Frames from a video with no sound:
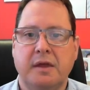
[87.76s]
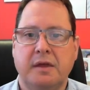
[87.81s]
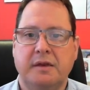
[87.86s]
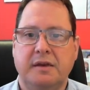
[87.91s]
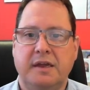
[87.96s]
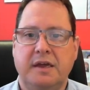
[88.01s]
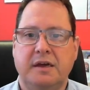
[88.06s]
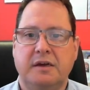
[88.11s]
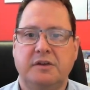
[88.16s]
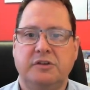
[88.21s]

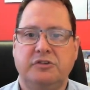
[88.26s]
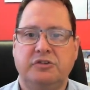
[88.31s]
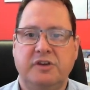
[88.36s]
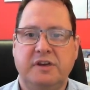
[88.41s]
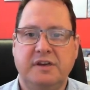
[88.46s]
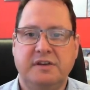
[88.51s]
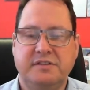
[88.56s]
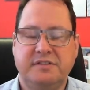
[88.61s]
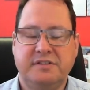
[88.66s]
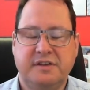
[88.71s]
Now,
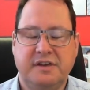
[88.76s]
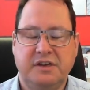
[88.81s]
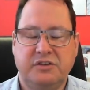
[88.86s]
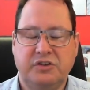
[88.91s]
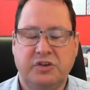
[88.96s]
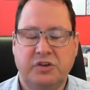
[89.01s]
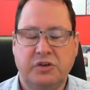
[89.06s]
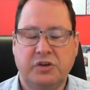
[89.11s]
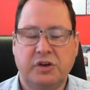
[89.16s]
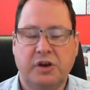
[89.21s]
GST
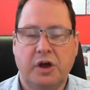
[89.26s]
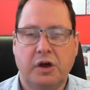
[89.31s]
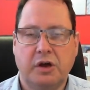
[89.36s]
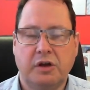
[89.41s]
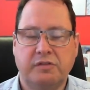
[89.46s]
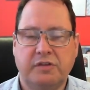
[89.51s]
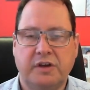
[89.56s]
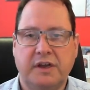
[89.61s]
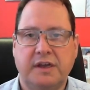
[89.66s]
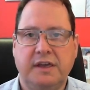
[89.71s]

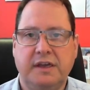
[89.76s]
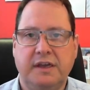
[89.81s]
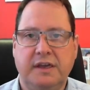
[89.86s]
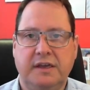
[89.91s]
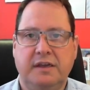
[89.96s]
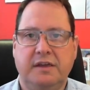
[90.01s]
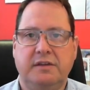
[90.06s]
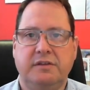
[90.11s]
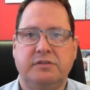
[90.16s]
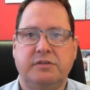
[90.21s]
turnover
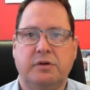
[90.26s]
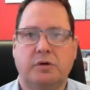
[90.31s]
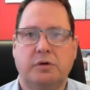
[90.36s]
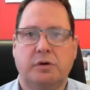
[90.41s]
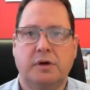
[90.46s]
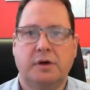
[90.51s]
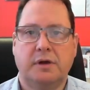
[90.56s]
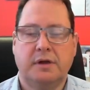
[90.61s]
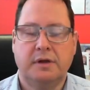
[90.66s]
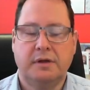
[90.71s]
is
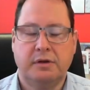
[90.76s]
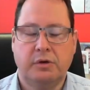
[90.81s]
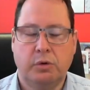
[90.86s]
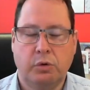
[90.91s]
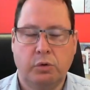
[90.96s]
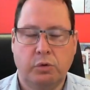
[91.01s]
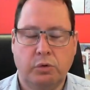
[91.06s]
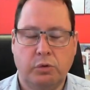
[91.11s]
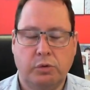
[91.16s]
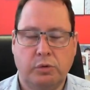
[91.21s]

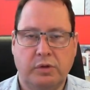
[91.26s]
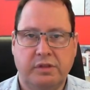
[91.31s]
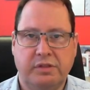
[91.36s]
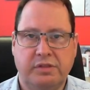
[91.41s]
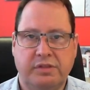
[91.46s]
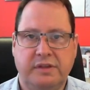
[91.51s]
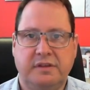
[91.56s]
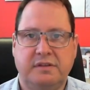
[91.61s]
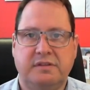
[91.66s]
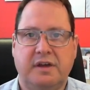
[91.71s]
all
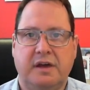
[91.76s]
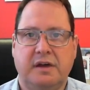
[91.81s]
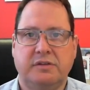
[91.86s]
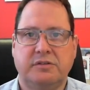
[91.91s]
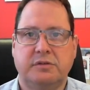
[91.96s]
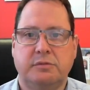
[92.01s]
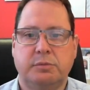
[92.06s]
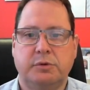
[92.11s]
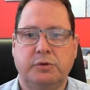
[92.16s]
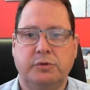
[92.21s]
the
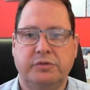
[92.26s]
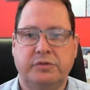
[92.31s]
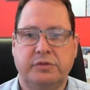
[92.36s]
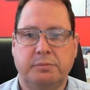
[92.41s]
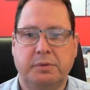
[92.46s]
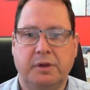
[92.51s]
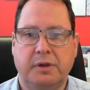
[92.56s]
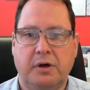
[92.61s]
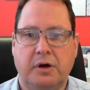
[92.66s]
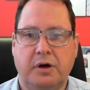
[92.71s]
taxable
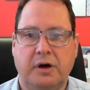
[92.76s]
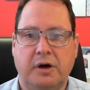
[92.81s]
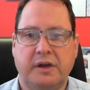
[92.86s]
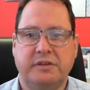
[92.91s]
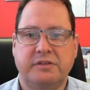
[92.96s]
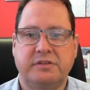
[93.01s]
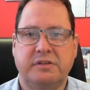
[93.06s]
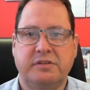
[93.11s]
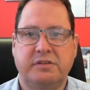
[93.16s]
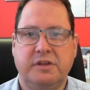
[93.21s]

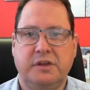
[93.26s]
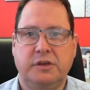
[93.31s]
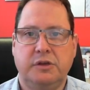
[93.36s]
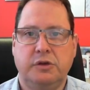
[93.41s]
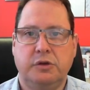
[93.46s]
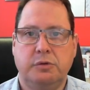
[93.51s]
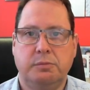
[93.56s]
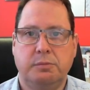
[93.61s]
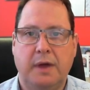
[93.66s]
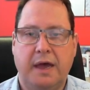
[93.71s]
supplies that
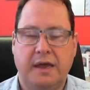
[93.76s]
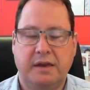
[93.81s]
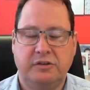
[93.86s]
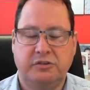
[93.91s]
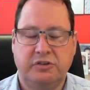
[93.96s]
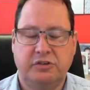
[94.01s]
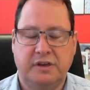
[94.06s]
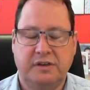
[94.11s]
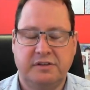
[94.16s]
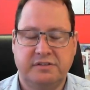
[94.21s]
you and
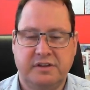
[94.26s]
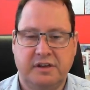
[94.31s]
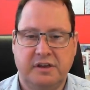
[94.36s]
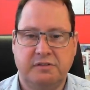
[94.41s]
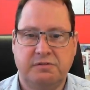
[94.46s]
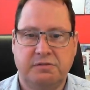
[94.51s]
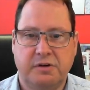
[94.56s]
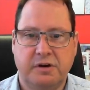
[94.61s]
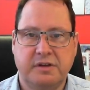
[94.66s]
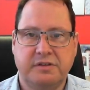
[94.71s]

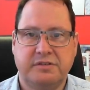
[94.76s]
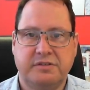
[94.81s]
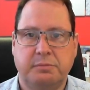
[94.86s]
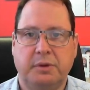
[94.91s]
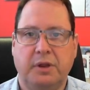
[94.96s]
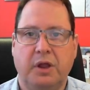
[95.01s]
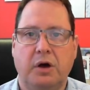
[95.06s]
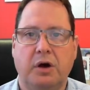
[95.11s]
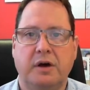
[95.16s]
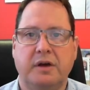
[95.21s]
GST-free
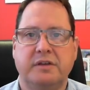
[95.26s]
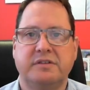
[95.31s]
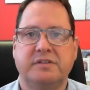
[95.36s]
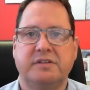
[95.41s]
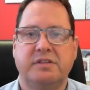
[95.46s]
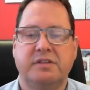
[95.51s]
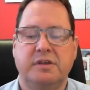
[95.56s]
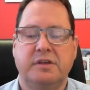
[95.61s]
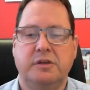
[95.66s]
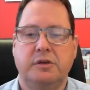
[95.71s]
supplies
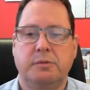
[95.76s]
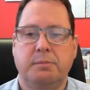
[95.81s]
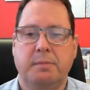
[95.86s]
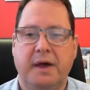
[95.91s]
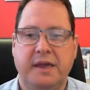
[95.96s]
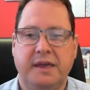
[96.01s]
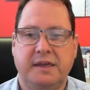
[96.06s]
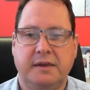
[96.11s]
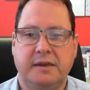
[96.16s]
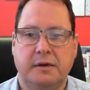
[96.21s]
that you
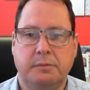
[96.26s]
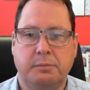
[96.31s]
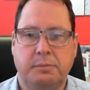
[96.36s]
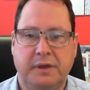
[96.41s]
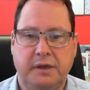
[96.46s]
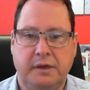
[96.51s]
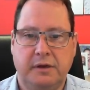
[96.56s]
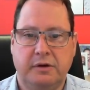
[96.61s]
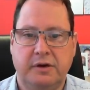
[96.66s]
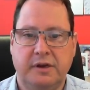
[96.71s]
make in a
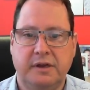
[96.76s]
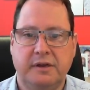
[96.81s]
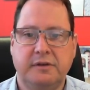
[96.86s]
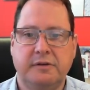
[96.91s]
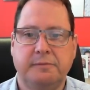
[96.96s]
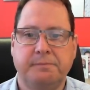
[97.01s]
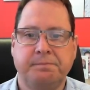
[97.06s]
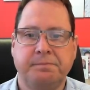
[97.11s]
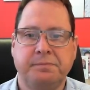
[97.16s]
period.